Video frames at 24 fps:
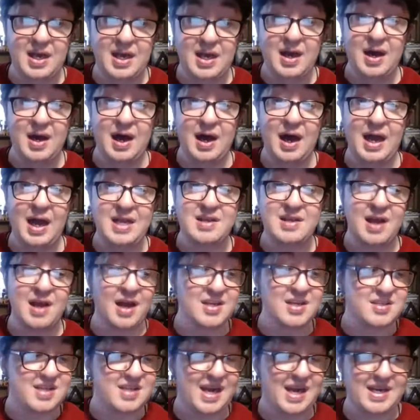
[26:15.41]
It does
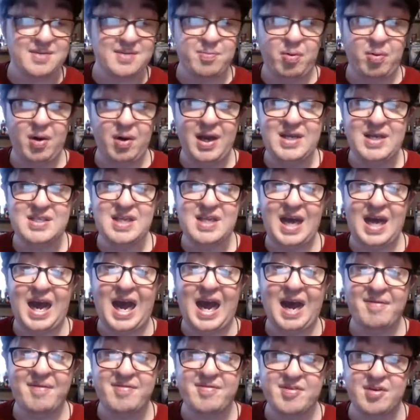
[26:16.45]
take place
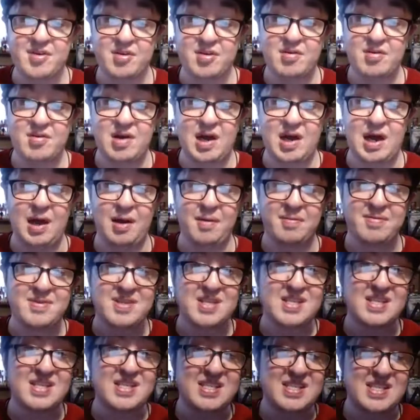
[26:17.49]
after
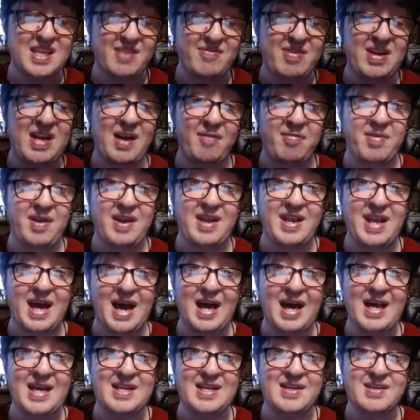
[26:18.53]
Symphony of the
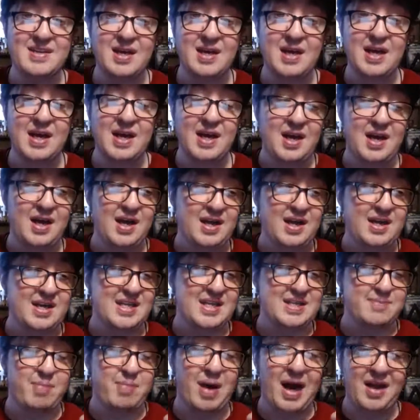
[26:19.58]
Night, because
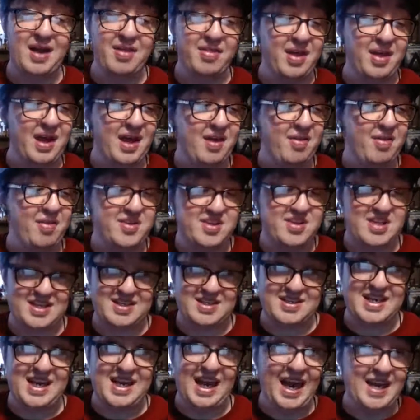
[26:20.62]
by then it's like the
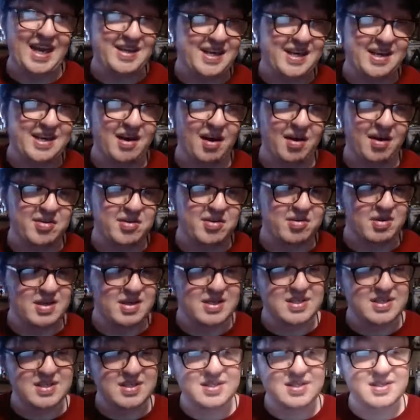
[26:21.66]

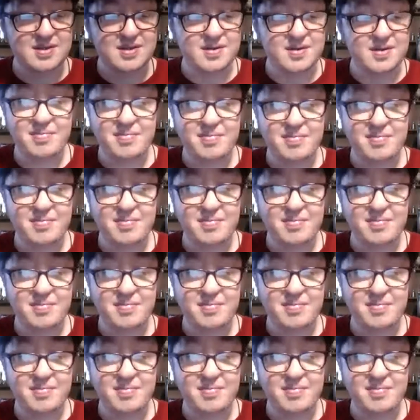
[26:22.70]
1800s.